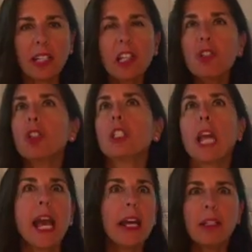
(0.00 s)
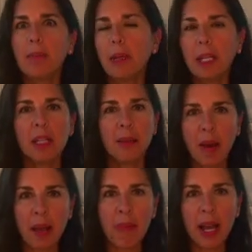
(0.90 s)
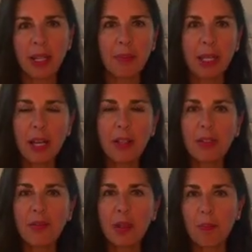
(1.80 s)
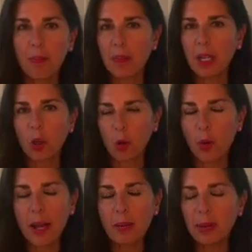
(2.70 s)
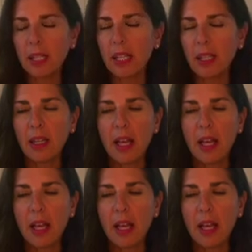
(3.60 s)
It just had to be in my mind because of the incredibly